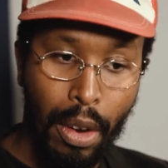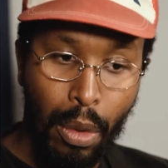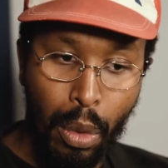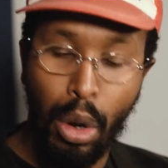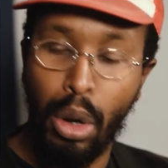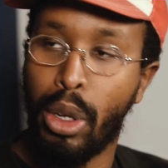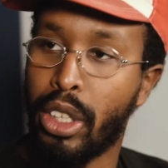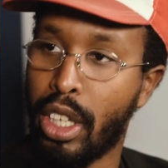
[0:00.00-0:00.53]

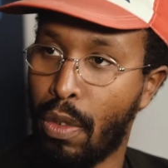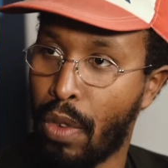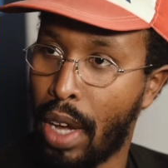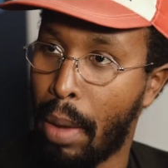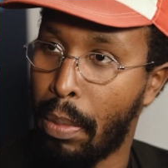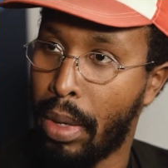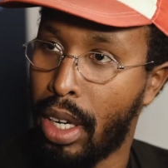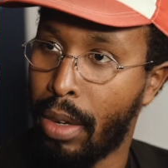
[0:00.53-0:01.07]
royalty
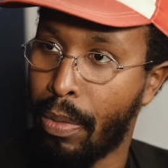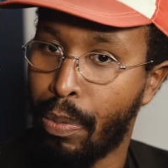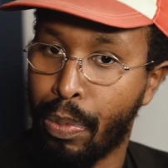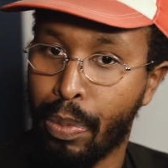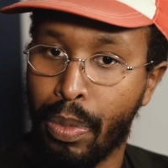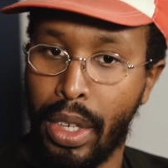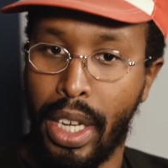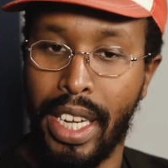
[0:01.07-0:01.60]
family.
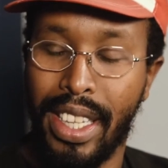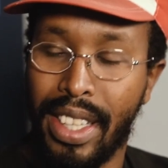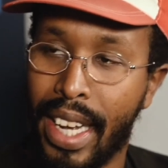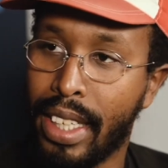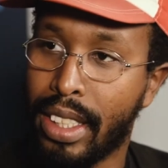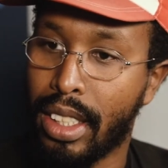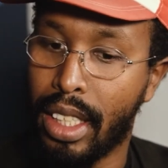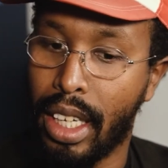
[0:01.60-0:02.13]
In
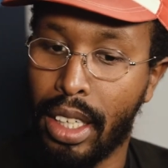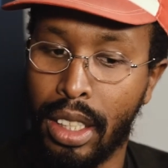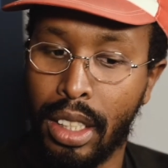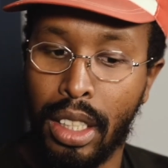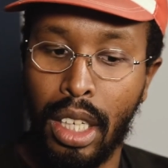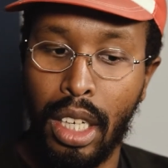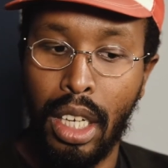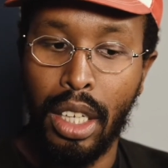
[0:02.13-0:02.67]
that sense,